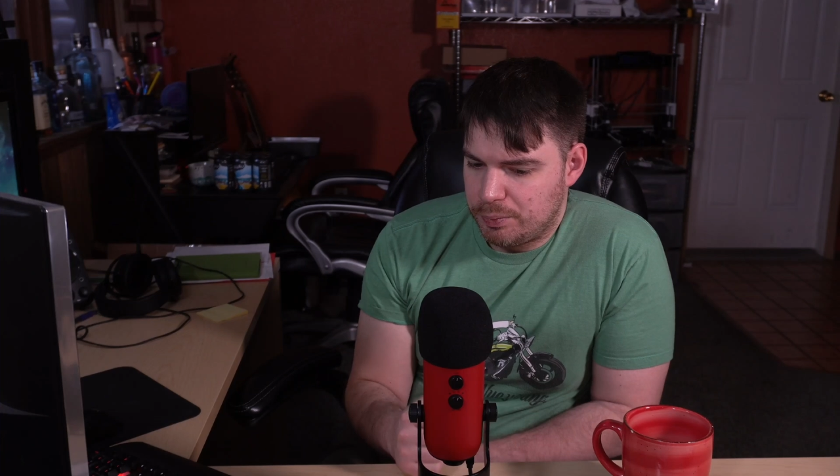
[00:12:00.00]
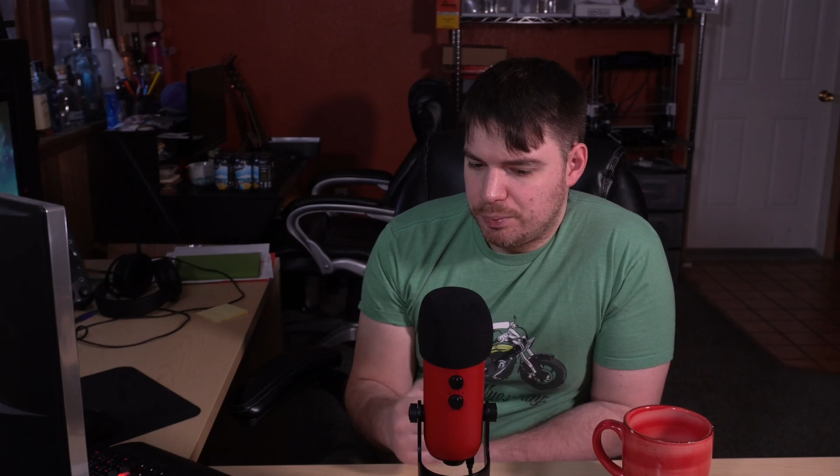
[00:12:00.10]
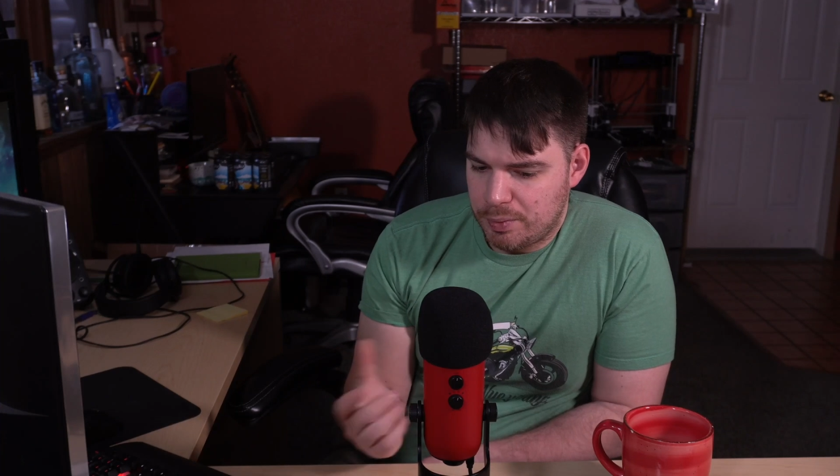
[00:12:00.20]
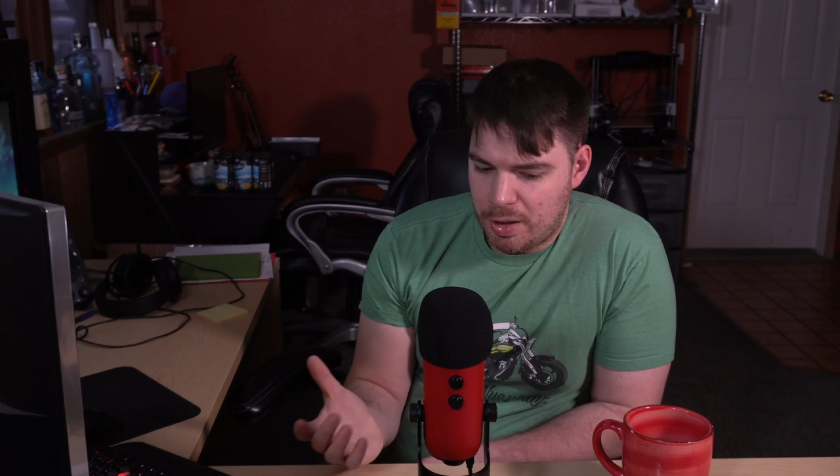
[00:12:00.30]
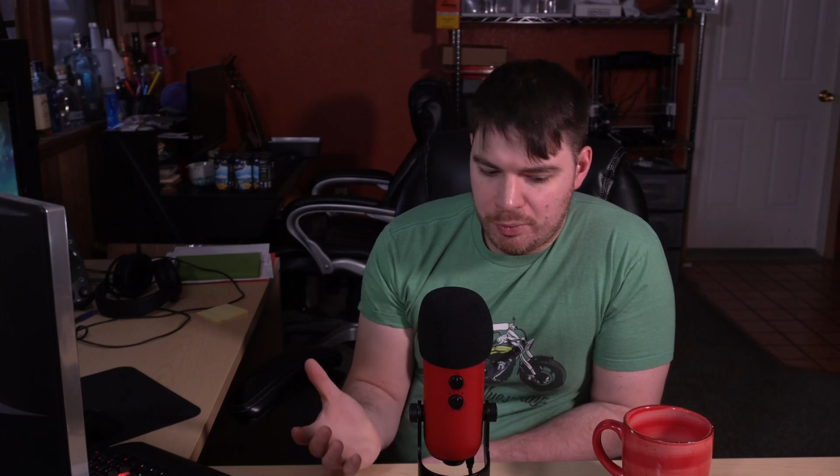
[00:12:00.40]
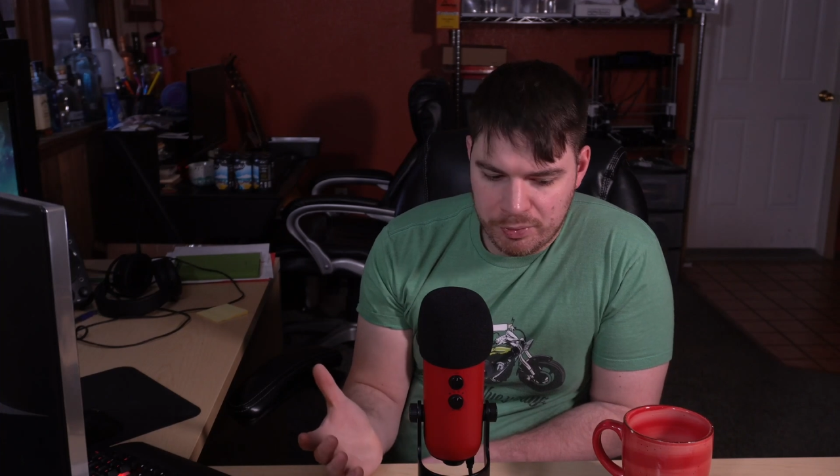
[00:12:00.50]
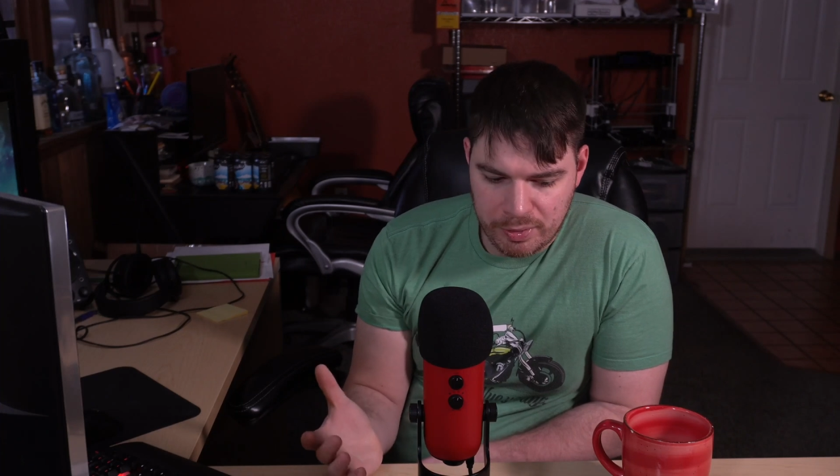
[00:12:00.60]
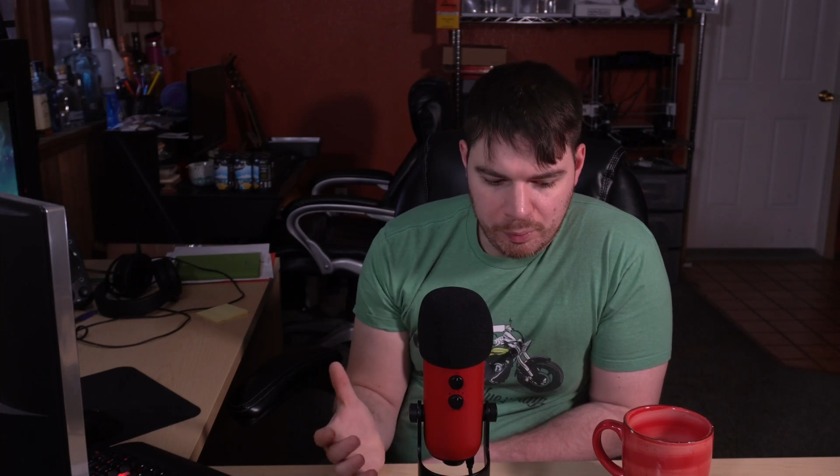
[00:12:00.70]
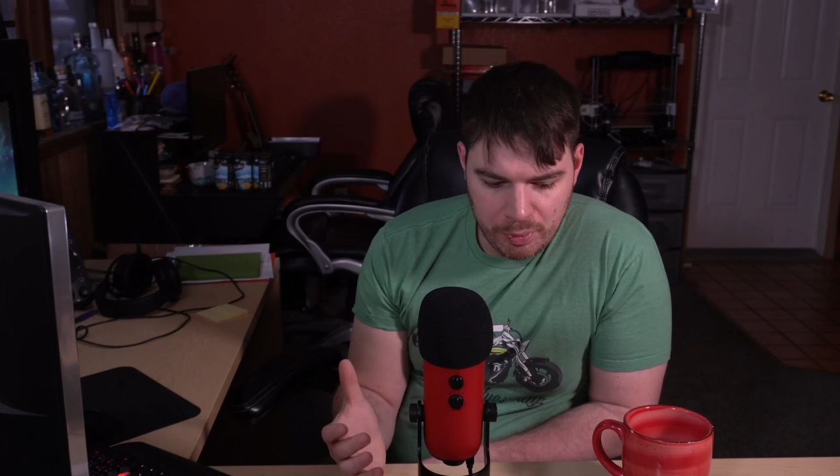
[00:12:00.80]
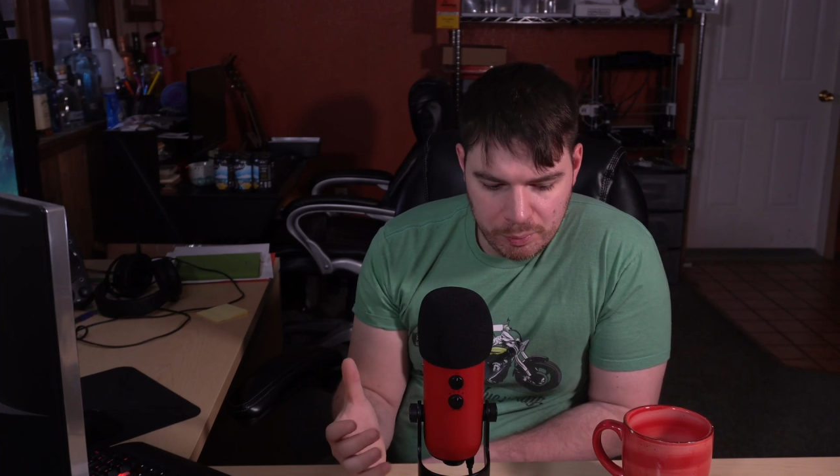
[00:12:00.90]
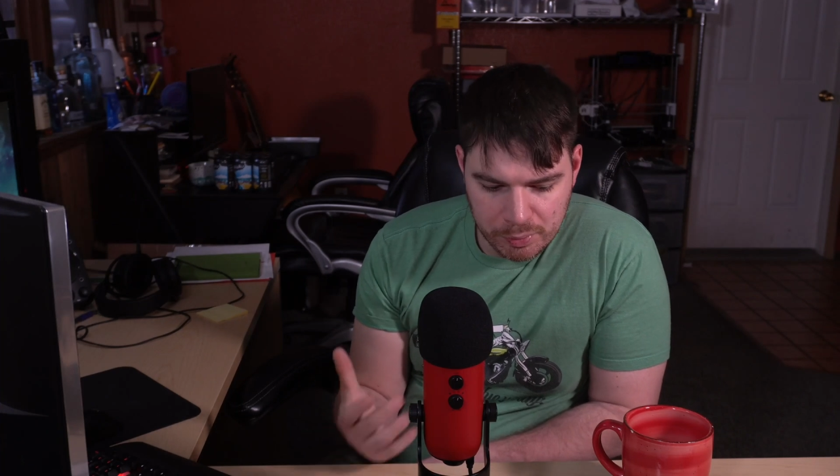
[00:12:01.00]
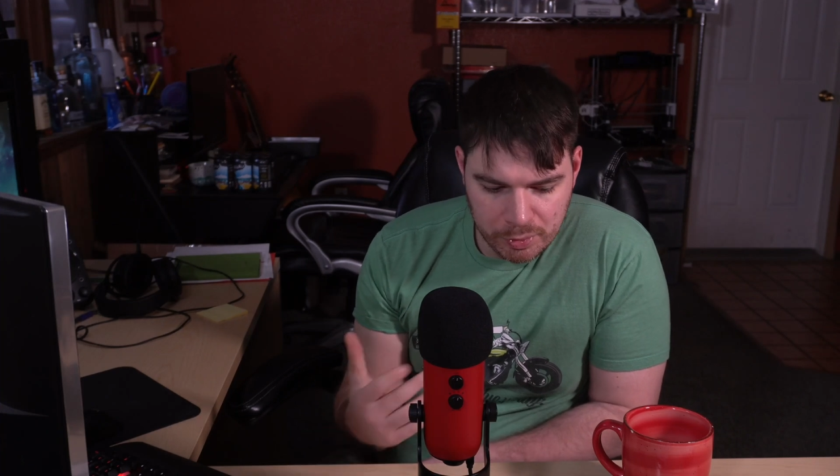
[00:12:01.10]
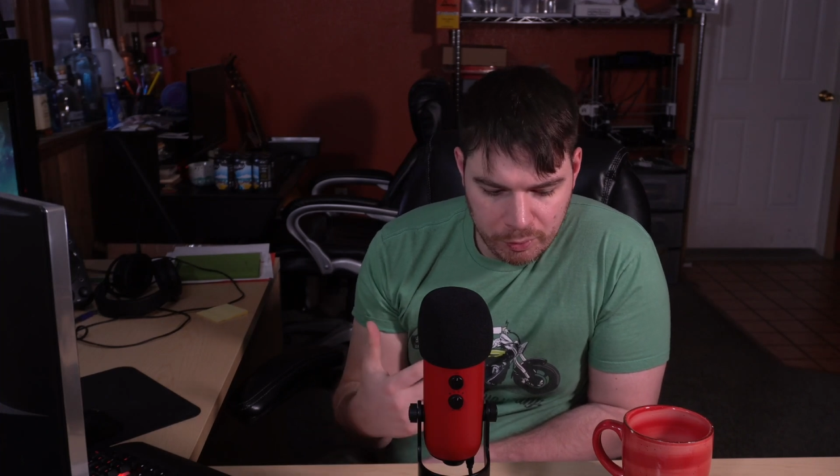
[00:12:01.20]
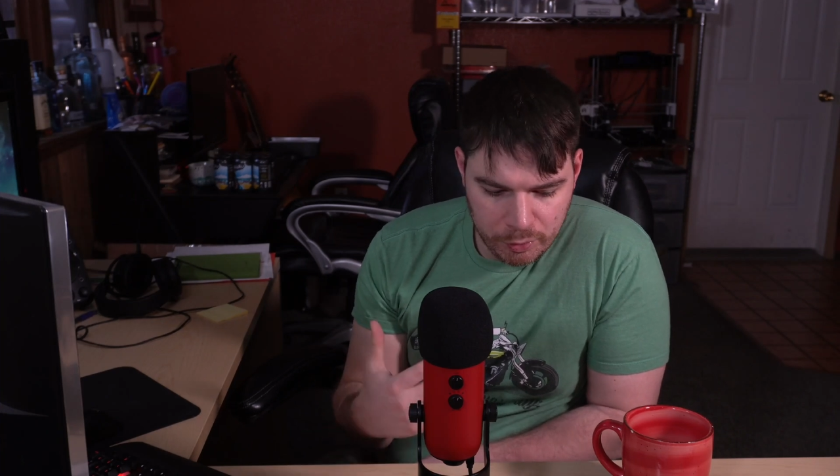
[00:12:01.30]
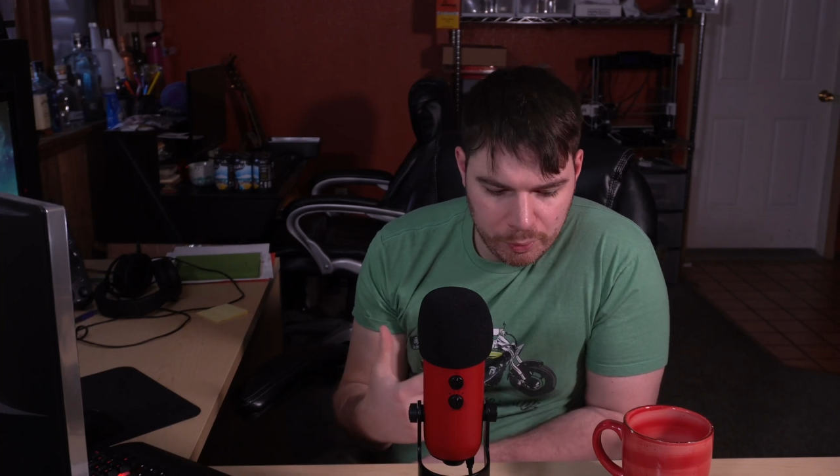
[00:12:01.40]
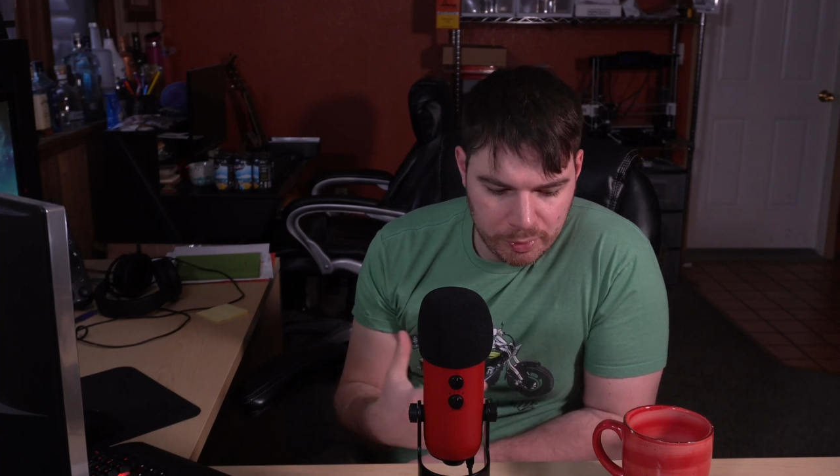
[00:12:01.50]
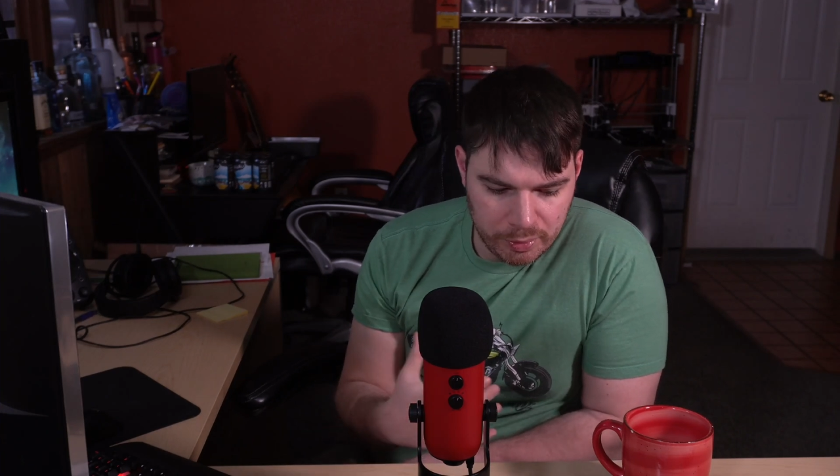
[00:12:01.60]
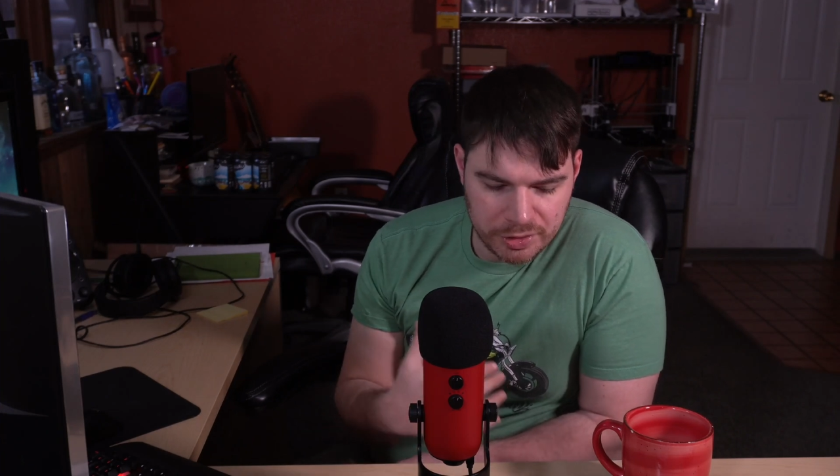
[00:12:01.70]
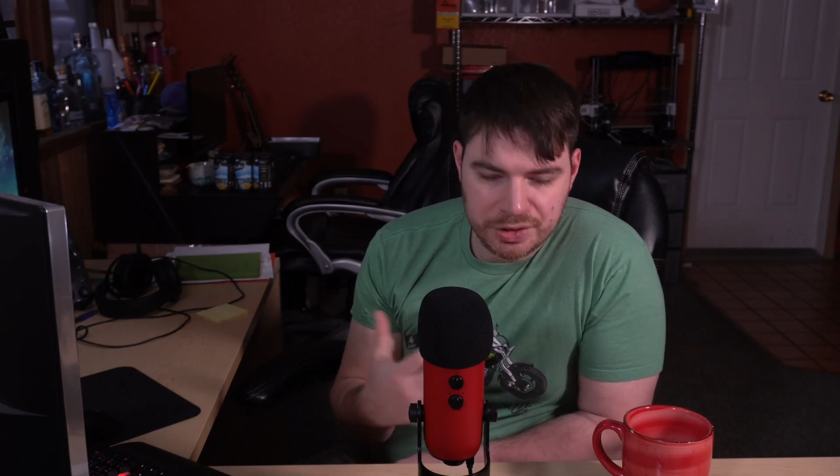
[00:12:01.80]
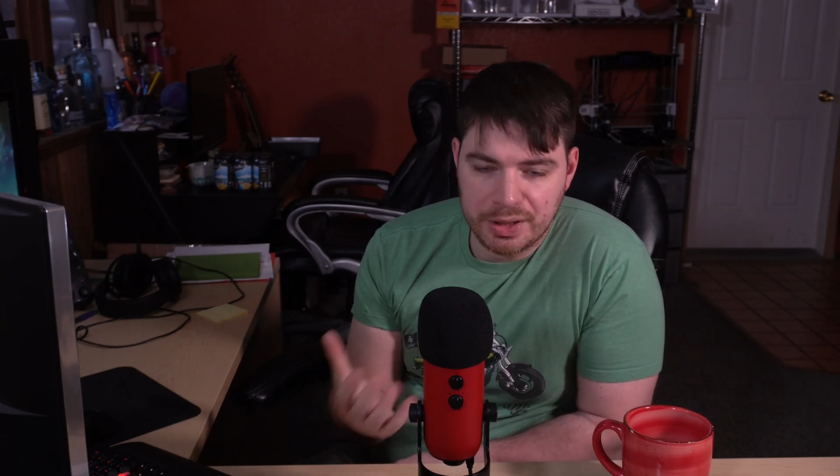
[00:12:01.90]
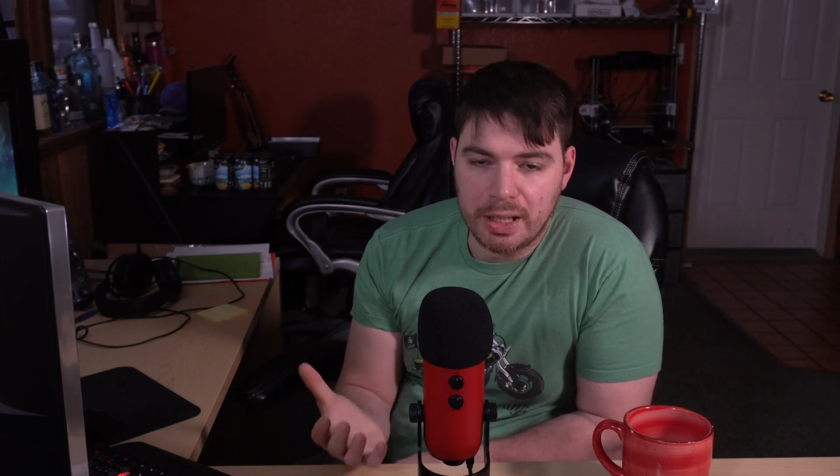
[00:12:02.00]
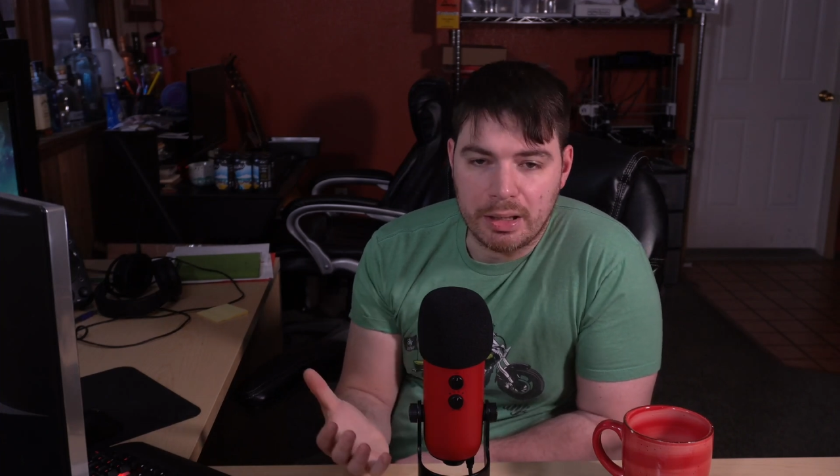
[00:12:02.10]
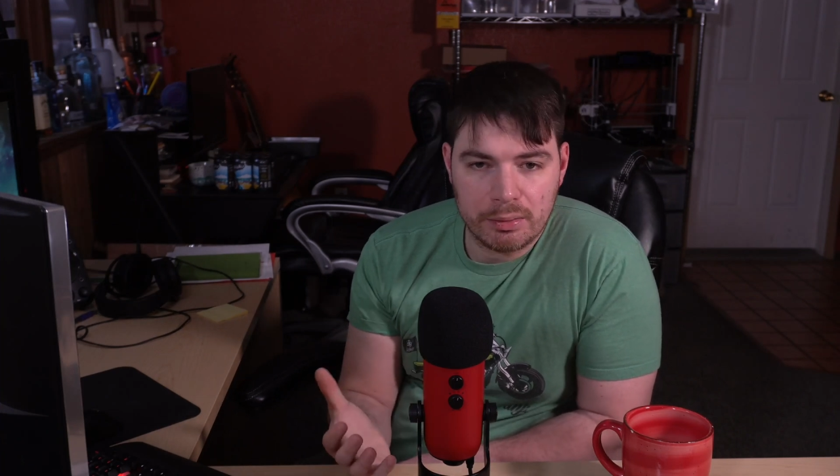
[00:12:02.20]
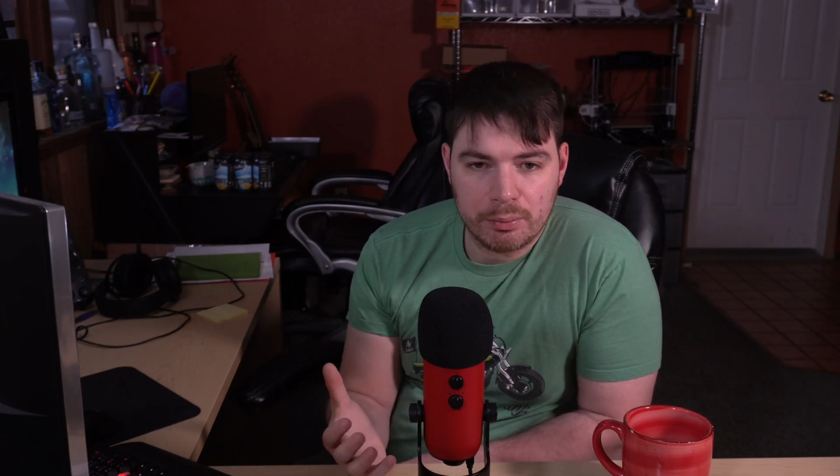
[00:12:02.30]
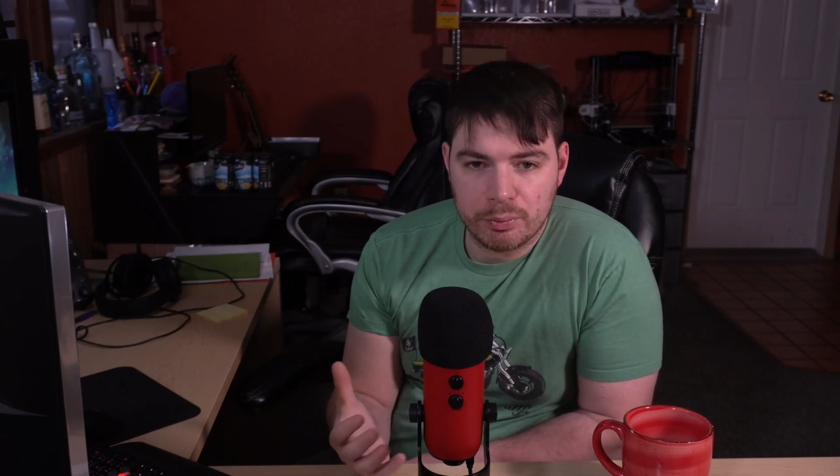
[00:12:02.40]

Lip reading: I was like, well, we'll go to a share.